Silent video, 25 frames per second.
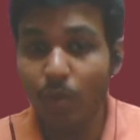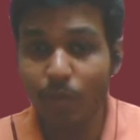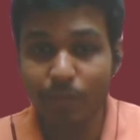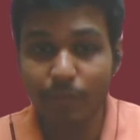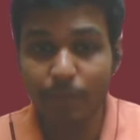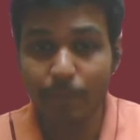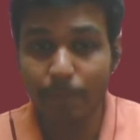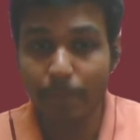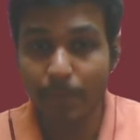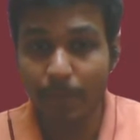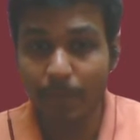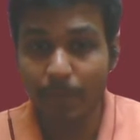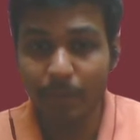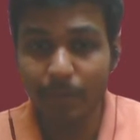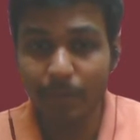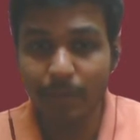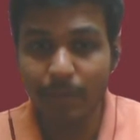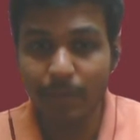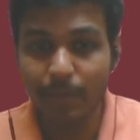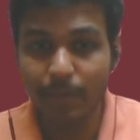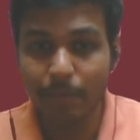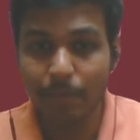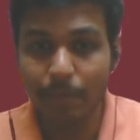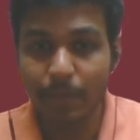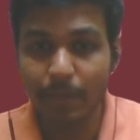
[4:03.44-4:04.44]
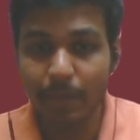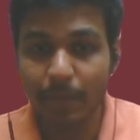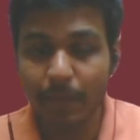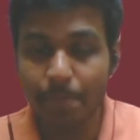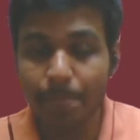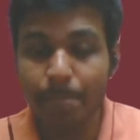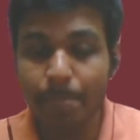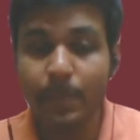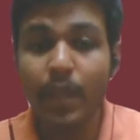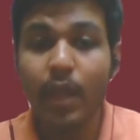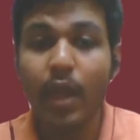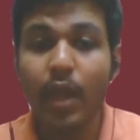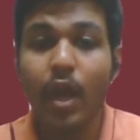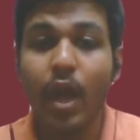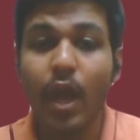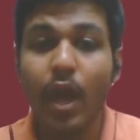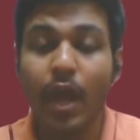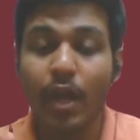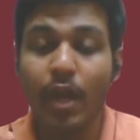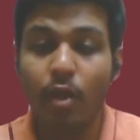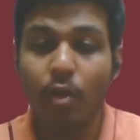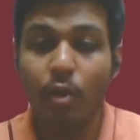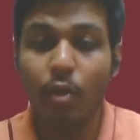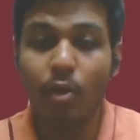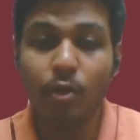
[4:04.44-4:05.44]
of that particular company.
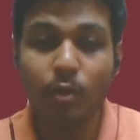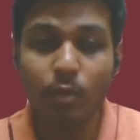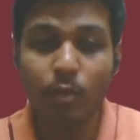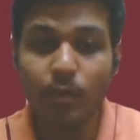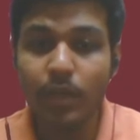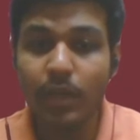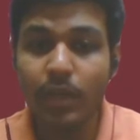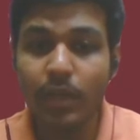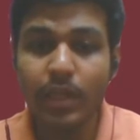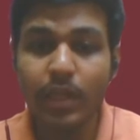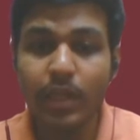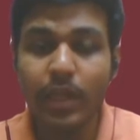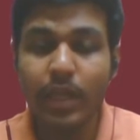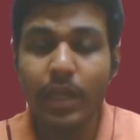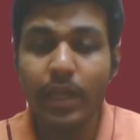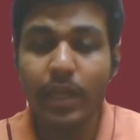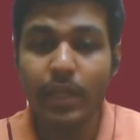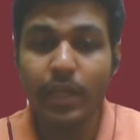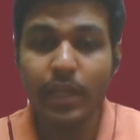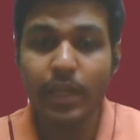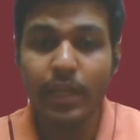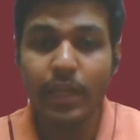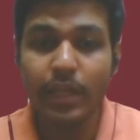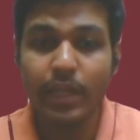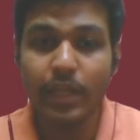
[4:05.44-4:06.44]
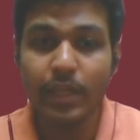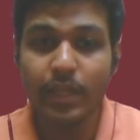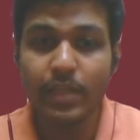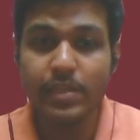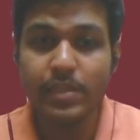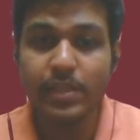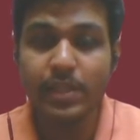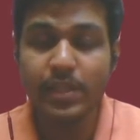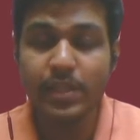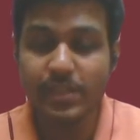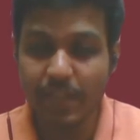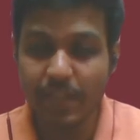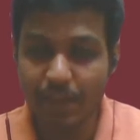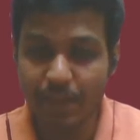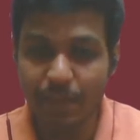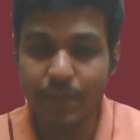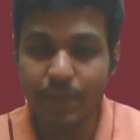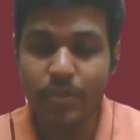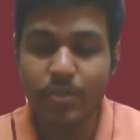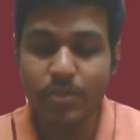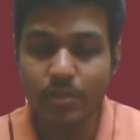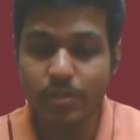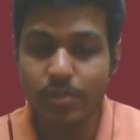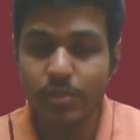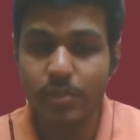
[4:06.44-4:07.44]
And not only it increased his
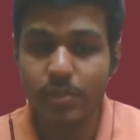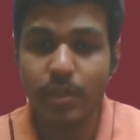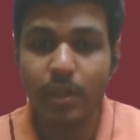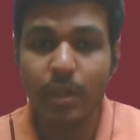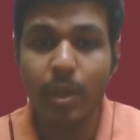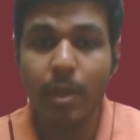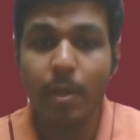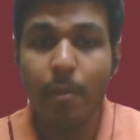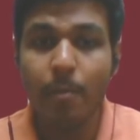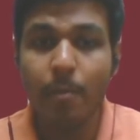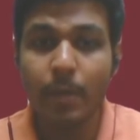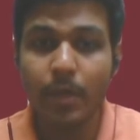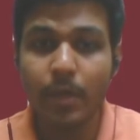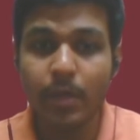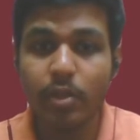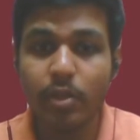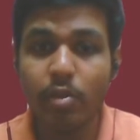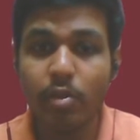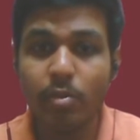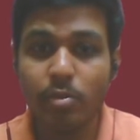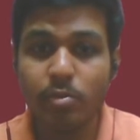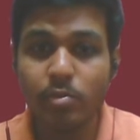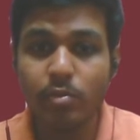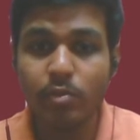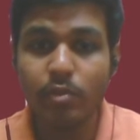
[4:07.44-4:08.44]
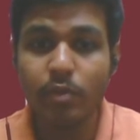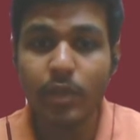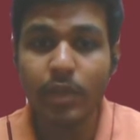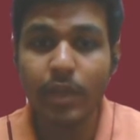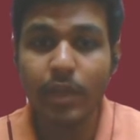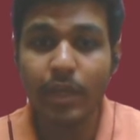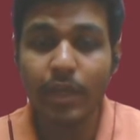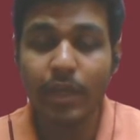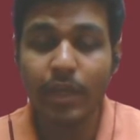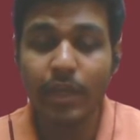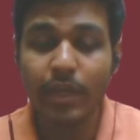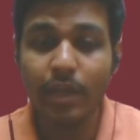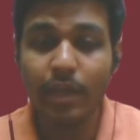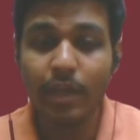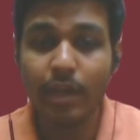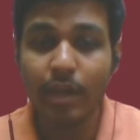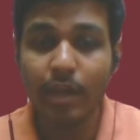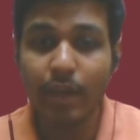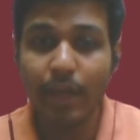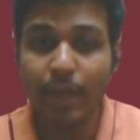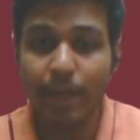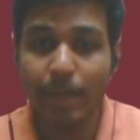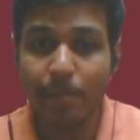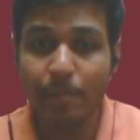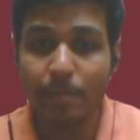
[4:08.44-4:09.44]
efficiency, but it also
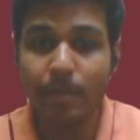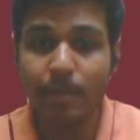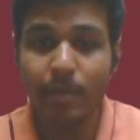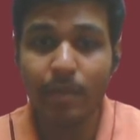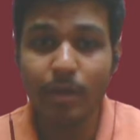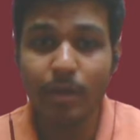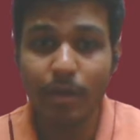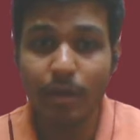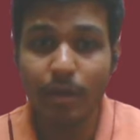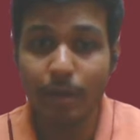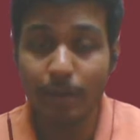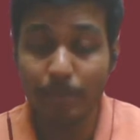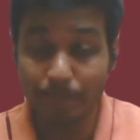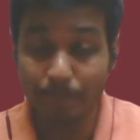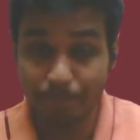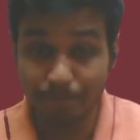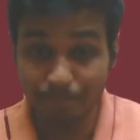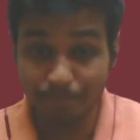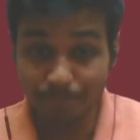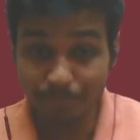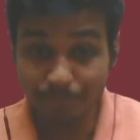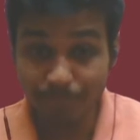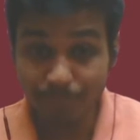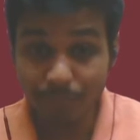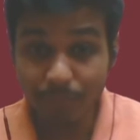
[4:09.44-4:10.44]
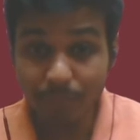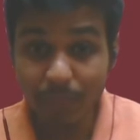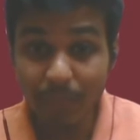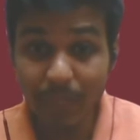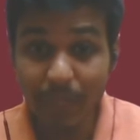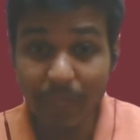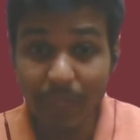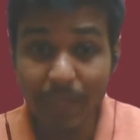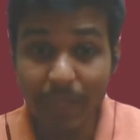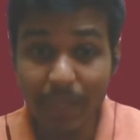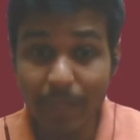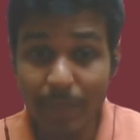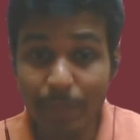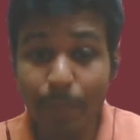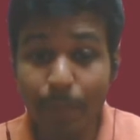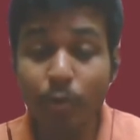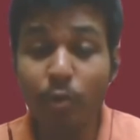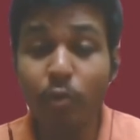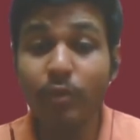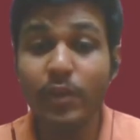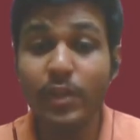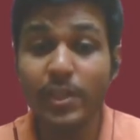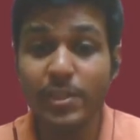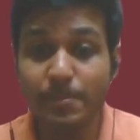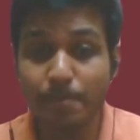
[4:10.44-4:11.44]
helped
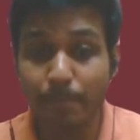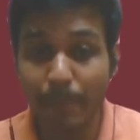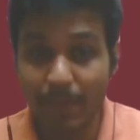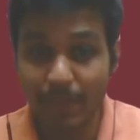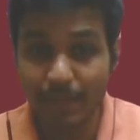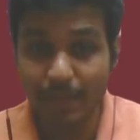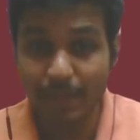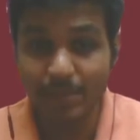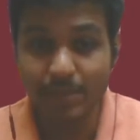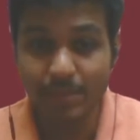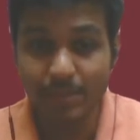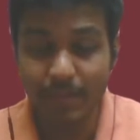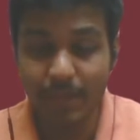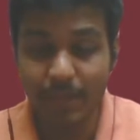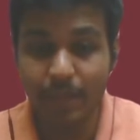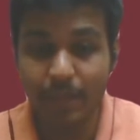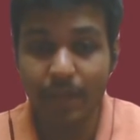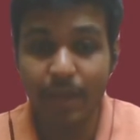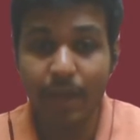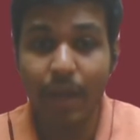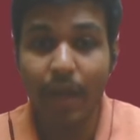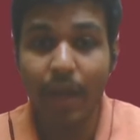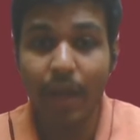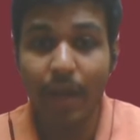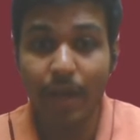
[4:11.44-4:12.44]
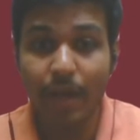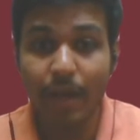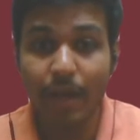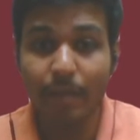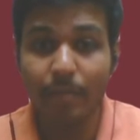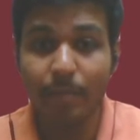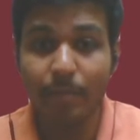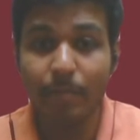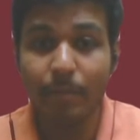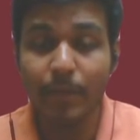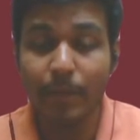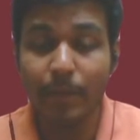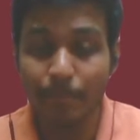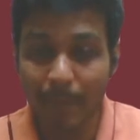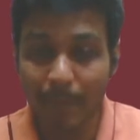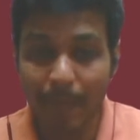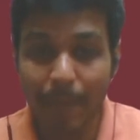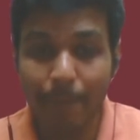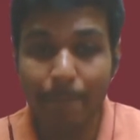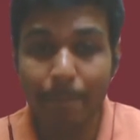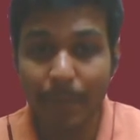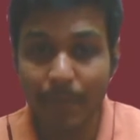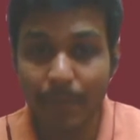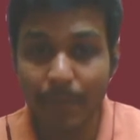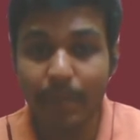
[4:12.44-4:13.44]
improve his mental state and become
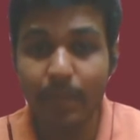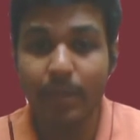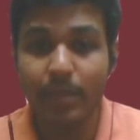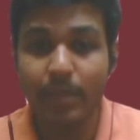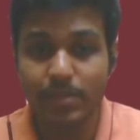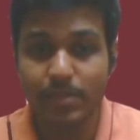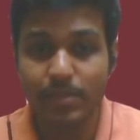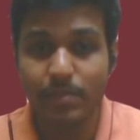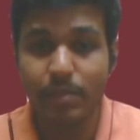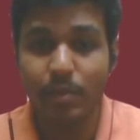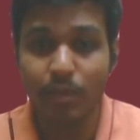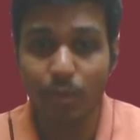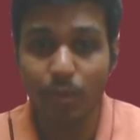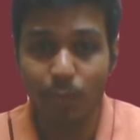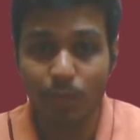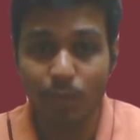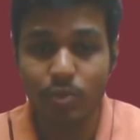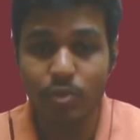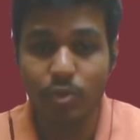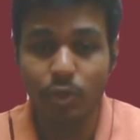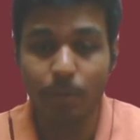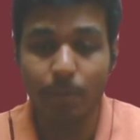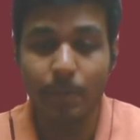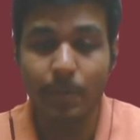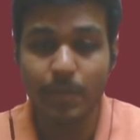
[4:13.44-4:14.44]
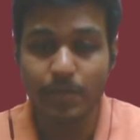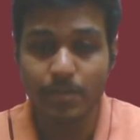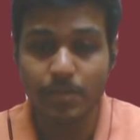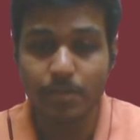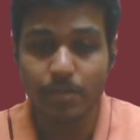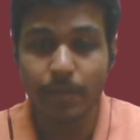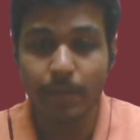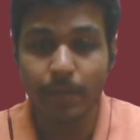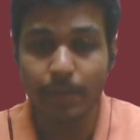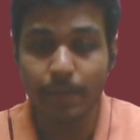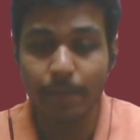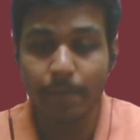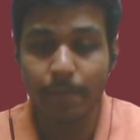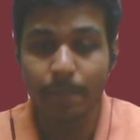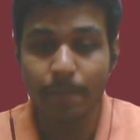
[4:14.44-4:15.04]
happy in the work job he is doing.